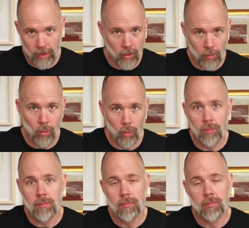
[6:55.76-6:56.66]
a lot more
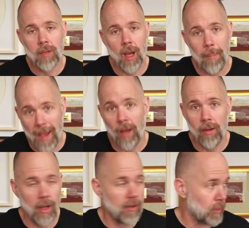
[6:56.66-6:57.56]

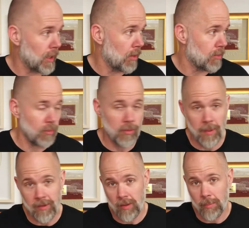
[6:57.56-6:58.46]
about as we go through,
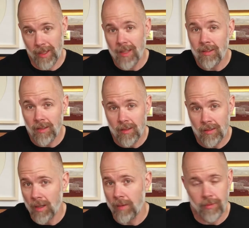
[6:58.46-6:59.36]
especially the Begins Here
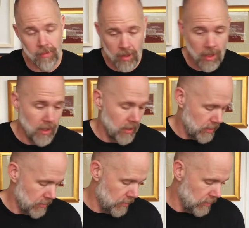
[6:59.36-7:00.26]
stuff, and
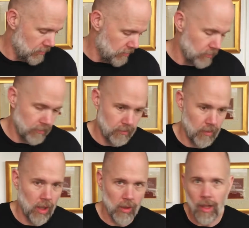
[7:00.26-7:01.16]

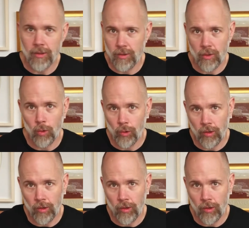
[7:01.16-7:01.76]
I like to do chords a